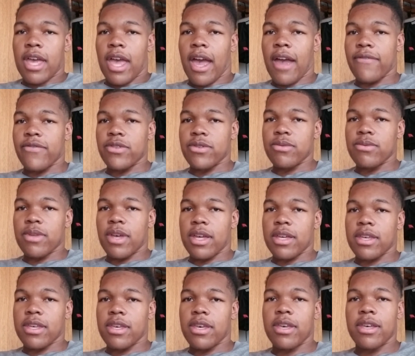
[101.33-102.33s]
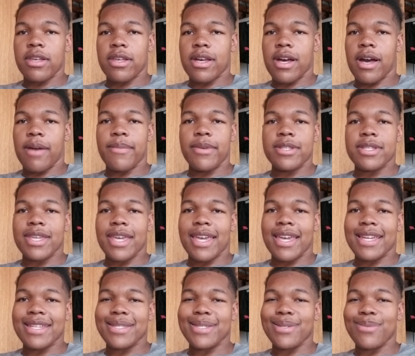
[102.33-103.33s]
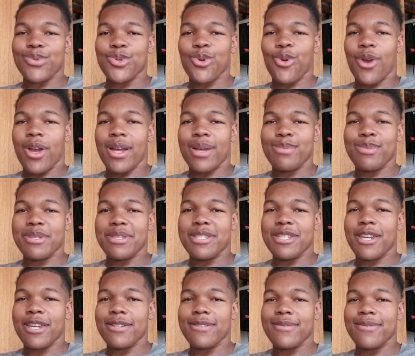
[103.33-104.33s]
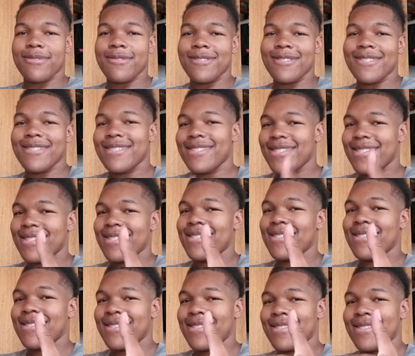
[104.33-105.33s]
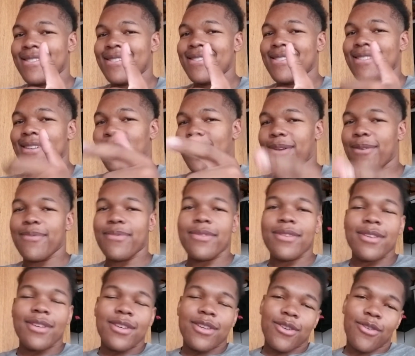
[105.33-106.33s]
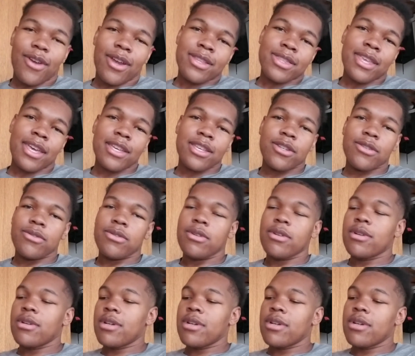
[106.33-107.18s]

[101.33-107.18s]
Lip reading: After you like, comment, and subscribe to the channel. There we go. Great, thank you.